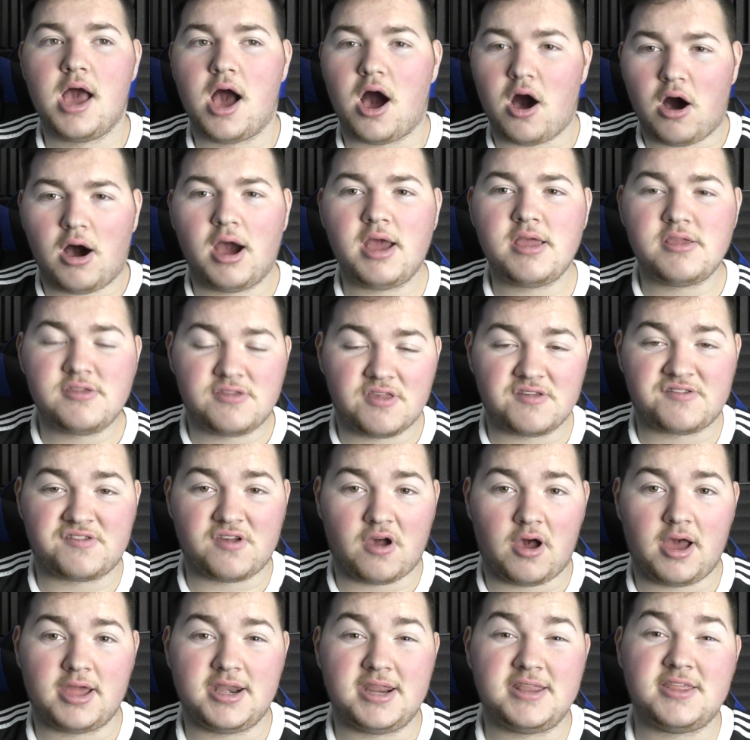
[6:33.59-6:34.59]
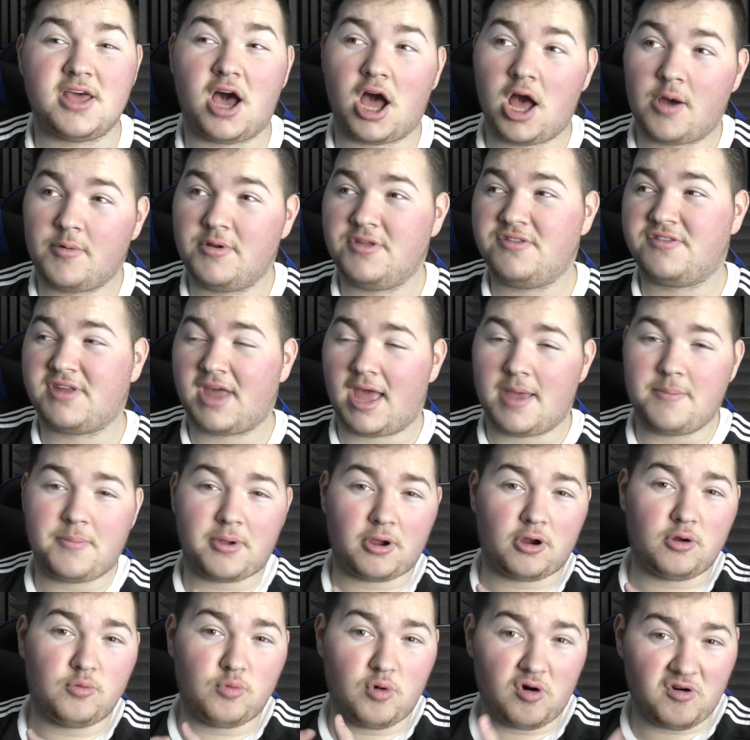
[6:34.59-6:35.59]
I decided that I wanted to get
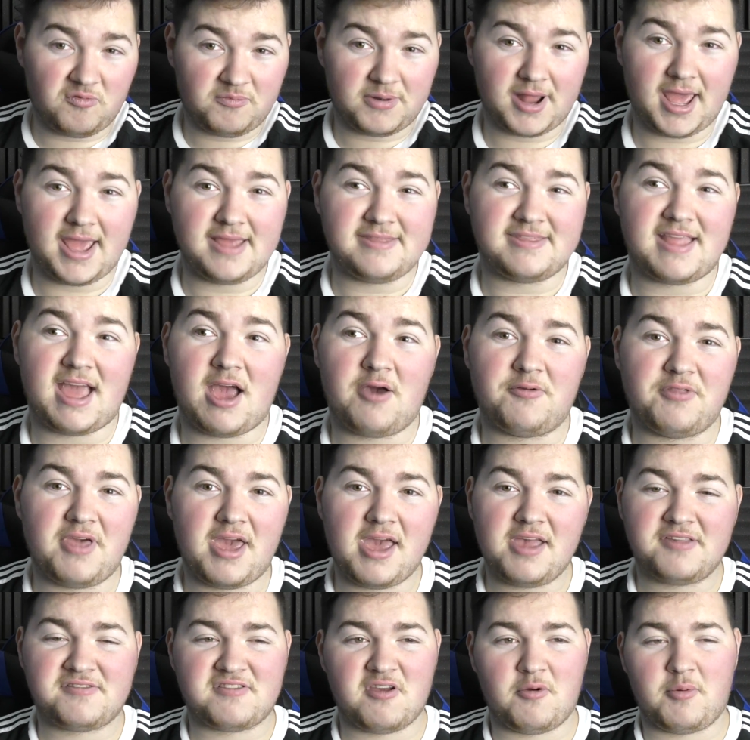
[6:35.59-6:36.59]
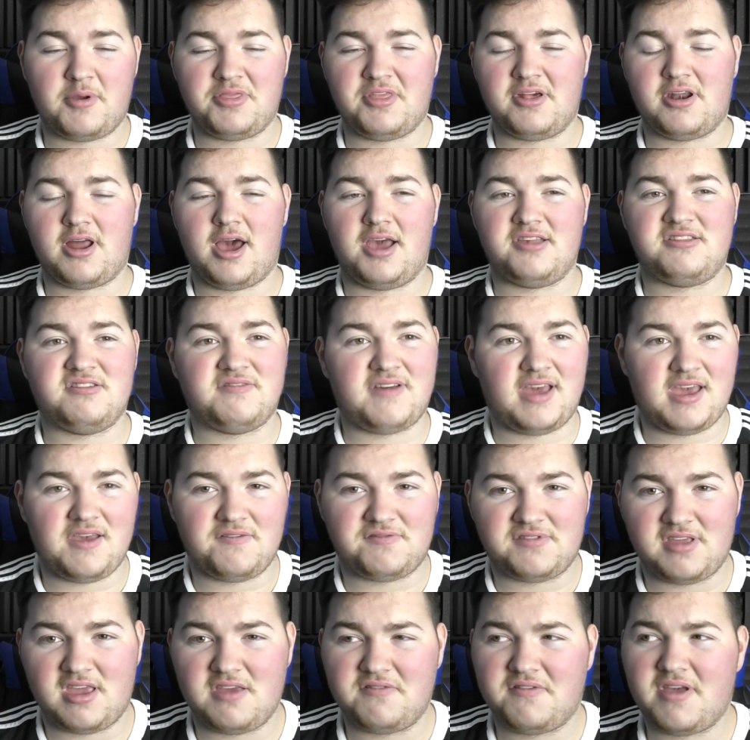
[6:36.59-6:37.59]
Imperial Wharf playing down there, so when the likes of
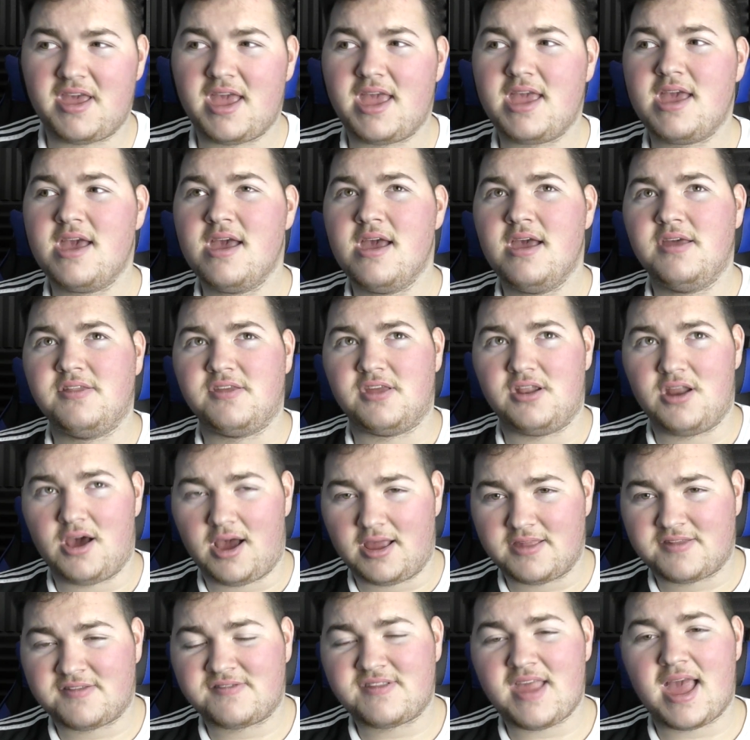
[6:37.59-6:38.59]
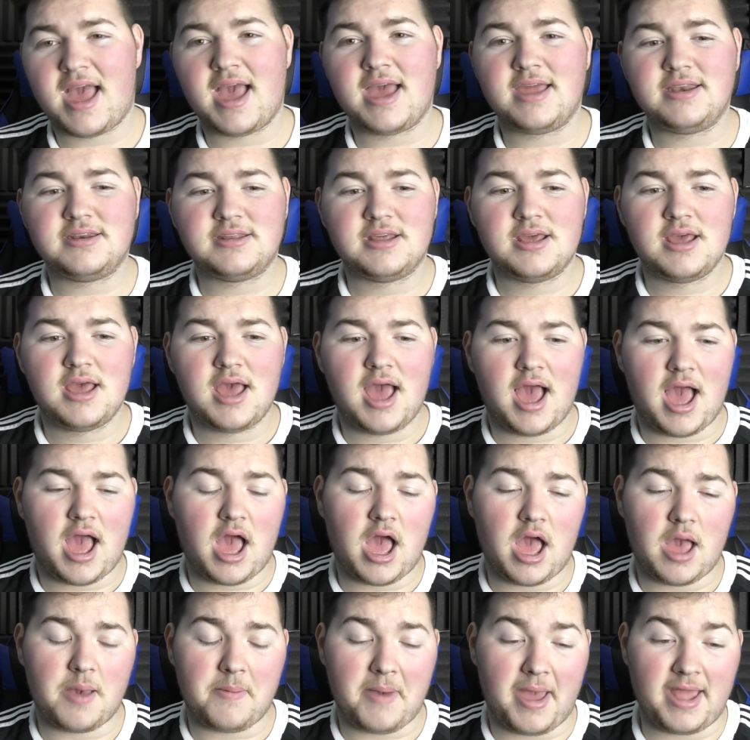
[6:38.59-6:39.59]
aftv, the United Stand,
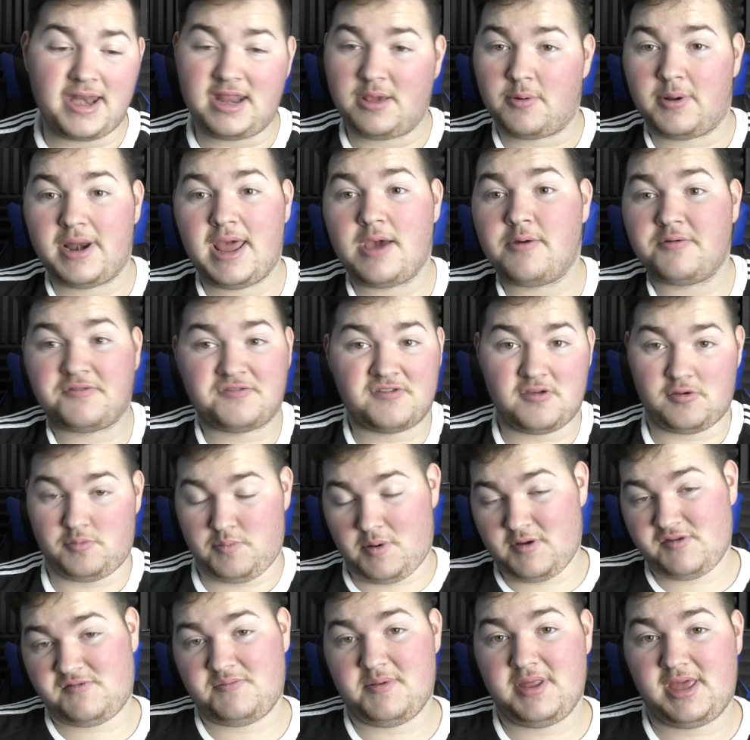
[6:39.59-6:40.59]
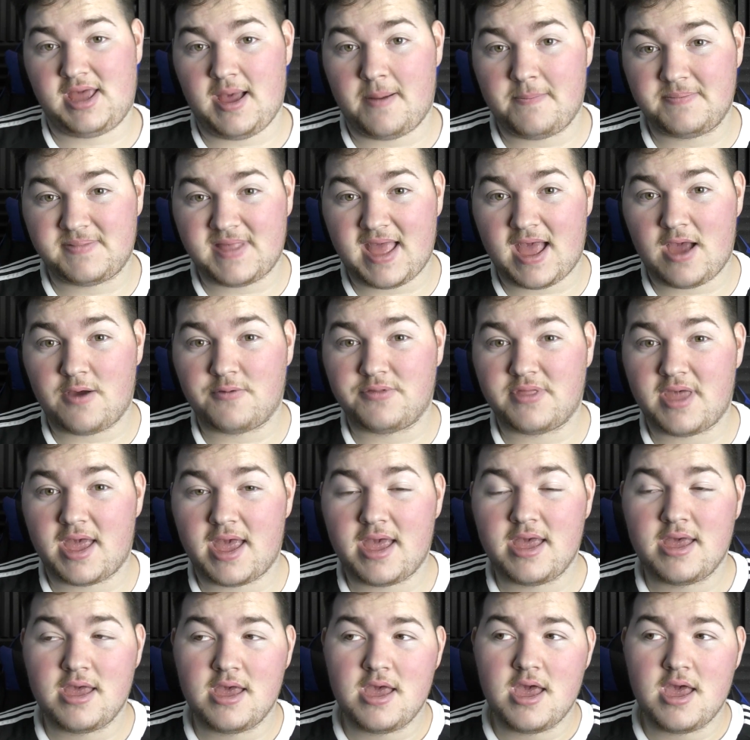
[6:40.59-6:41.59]
anyone else that could possibly come down there